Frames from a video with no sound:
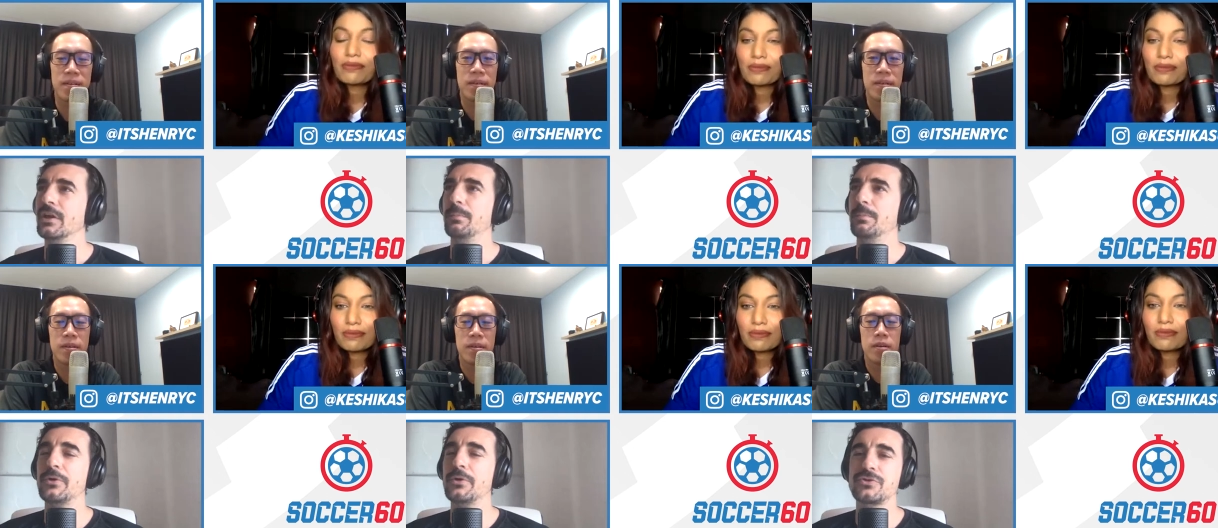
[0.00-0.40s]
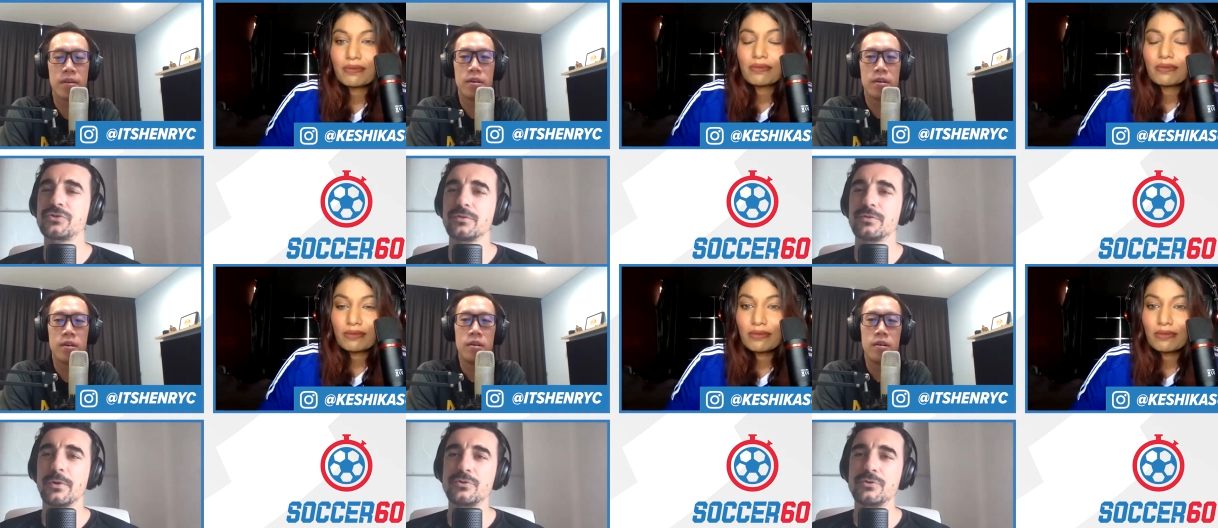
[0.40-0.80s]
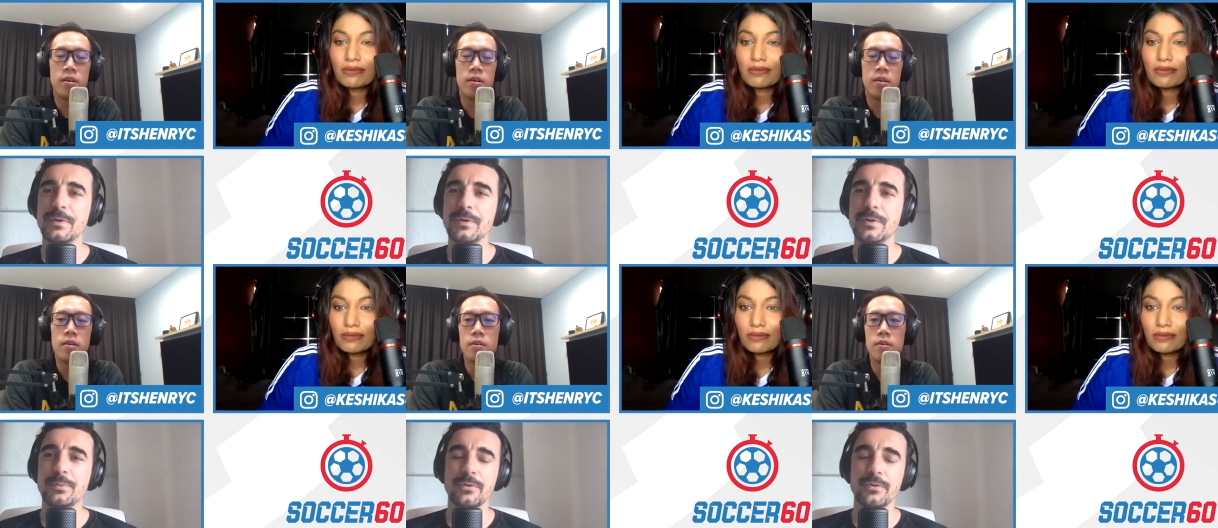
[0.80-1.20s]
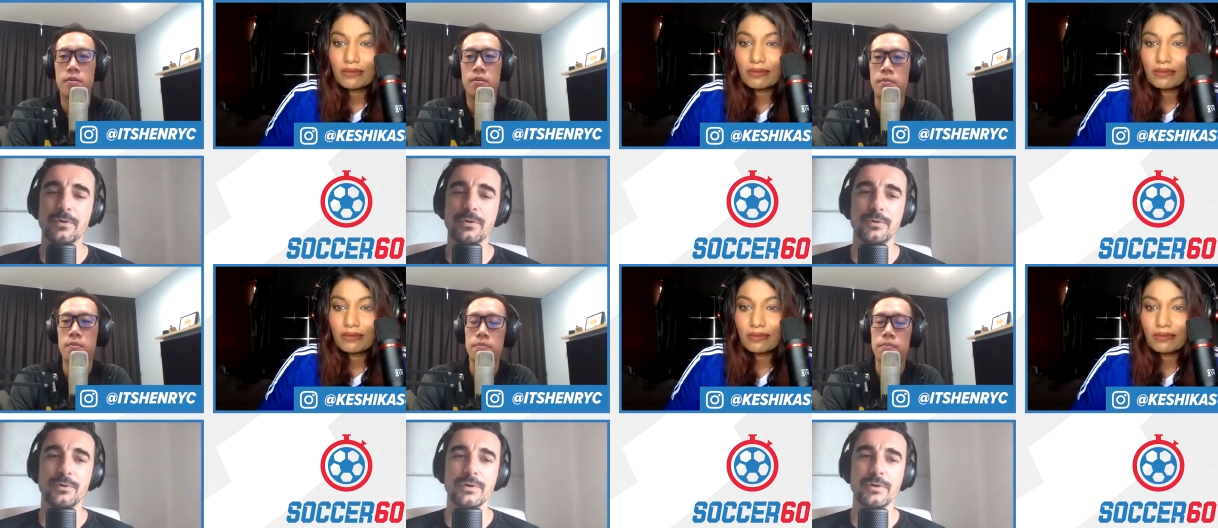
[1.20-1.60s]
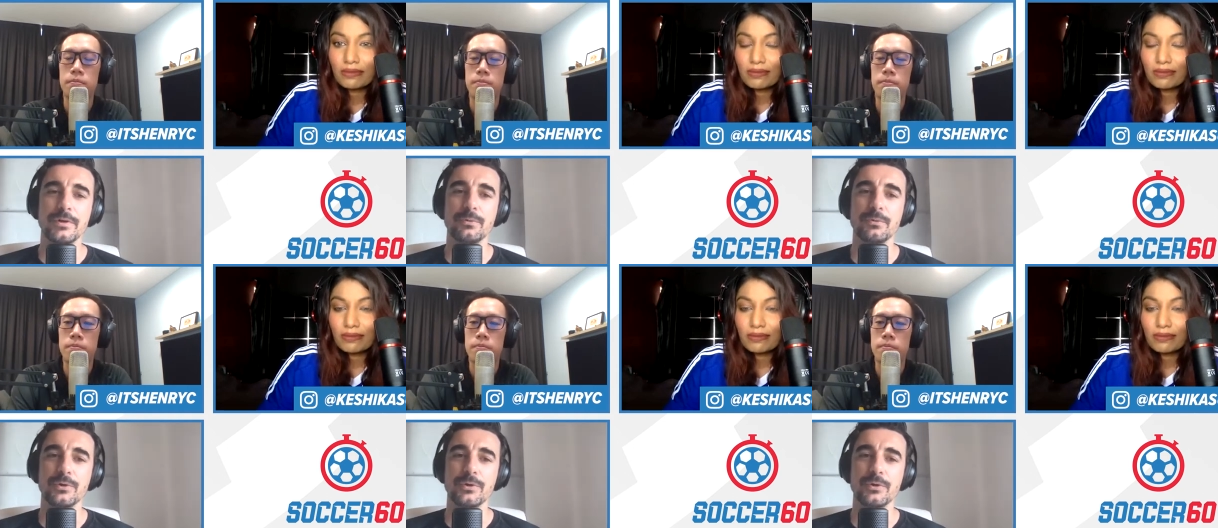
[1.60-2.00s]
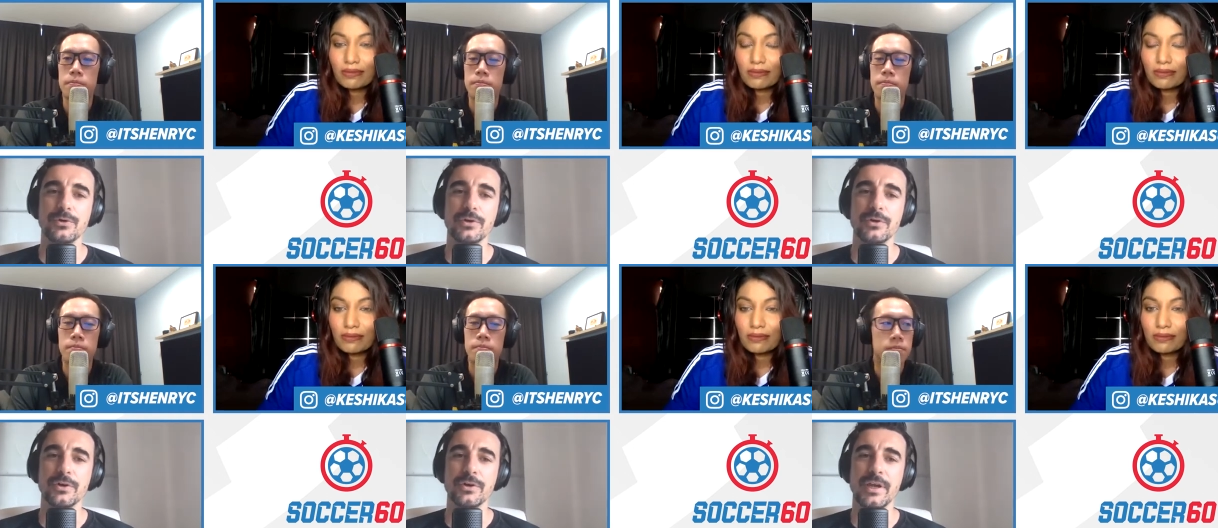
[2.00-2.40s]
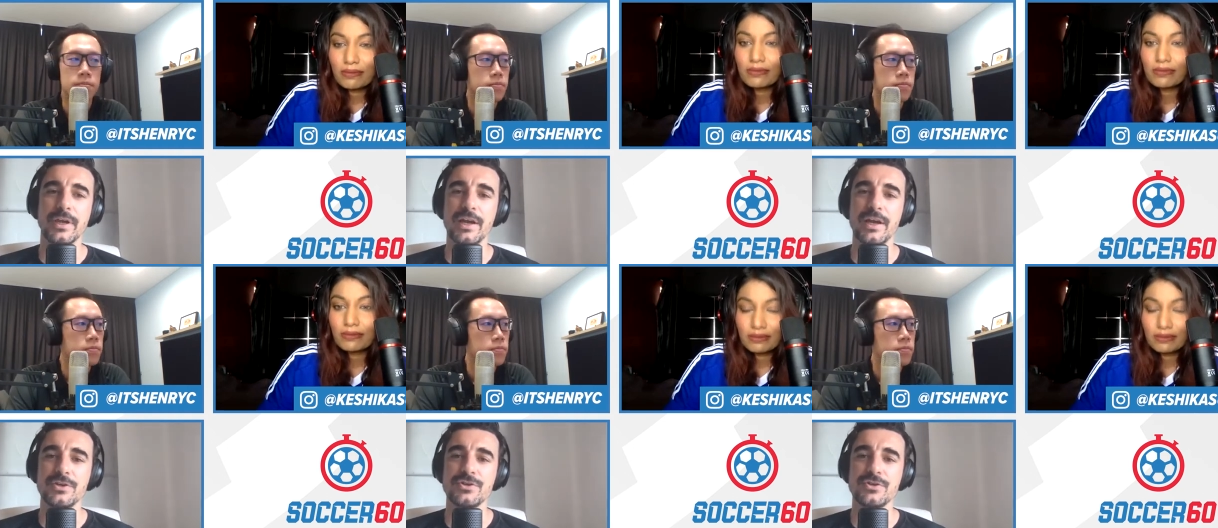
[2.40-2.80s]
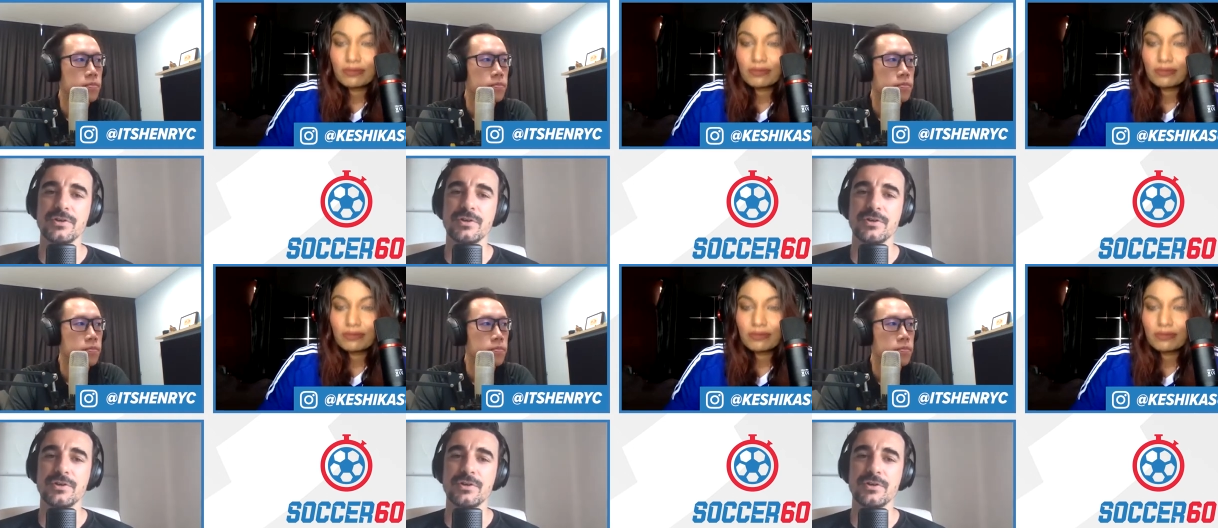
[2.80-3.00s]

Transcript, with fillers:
Speaker 1: most people that would look at Kesh